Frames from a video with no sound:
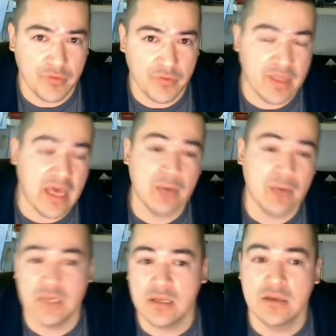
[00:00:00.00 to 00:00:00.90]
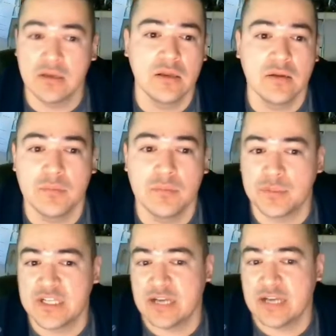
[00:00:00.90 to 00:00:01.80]
through that, but
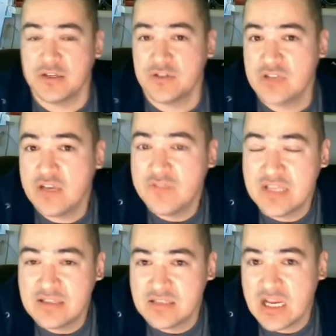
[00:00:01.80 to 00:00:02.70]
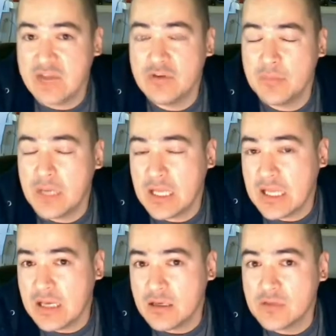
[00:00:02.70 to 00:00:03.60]
protecting yourself against
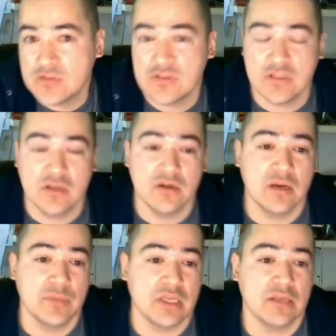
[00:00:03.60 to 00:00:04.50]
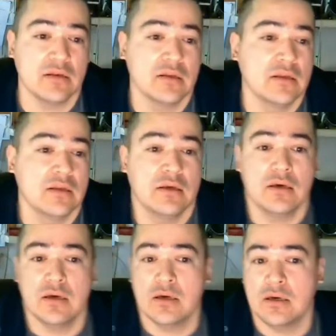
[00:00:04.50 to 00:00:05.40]
everybody else, you know, I mean,
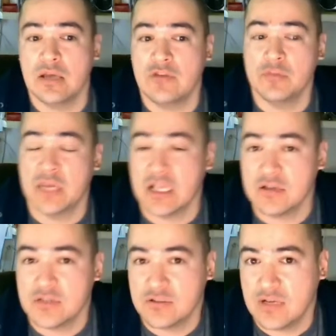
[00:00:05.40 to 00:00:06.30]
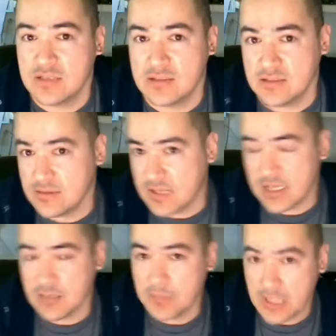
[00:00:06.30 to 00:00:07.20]
everybody else that traces you
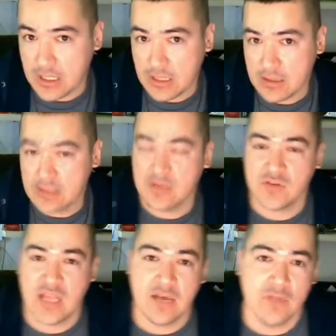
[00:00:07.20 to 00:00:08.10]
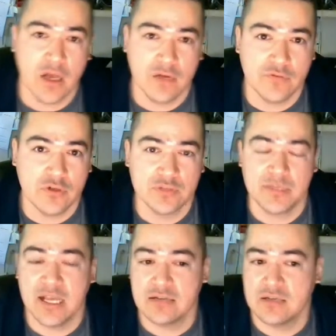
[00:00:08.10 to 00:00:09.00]
like me that doesn't have law
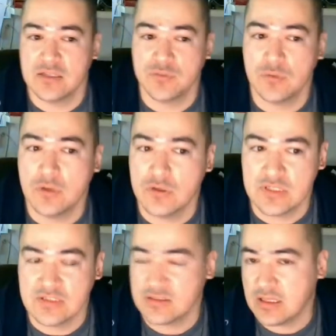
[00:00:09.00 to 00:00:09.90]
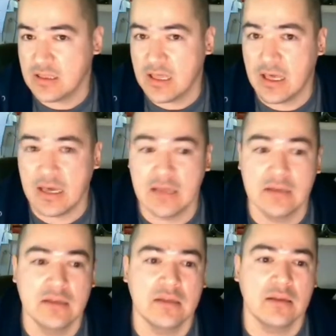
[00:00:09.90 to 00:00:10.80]
enforcement access will only see
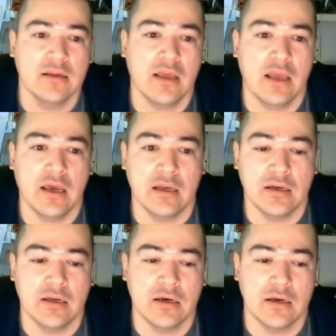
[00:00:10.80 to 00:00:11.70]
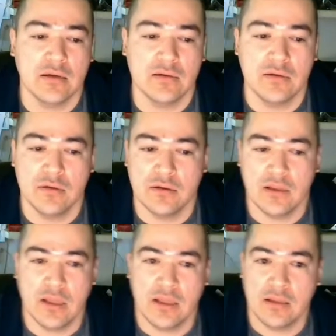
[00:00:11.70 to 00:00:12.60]
that. And
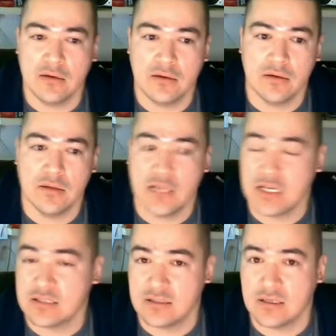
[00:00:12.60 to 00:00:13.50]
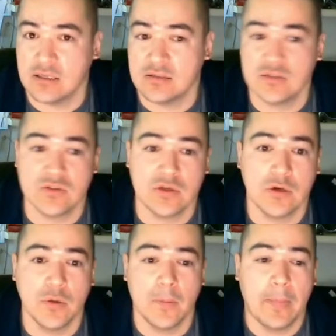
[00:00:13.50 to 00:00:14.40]
like I say,
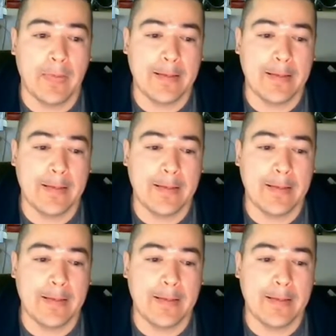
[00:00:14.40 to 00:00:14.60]
so